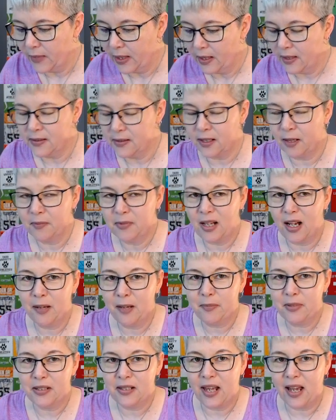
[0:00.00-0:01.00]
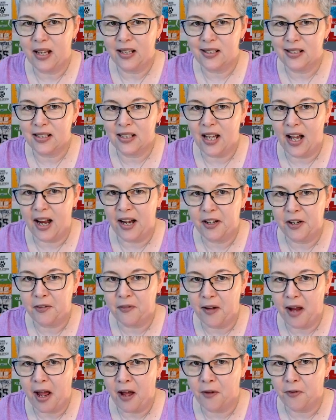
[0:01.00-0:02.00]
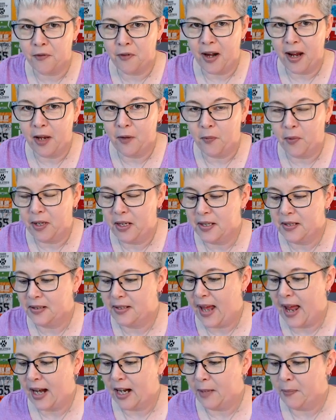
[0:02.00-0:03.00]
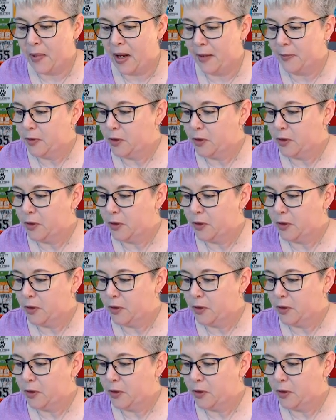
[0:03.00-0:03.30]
Sometimes they slide around, right, when you stack them up.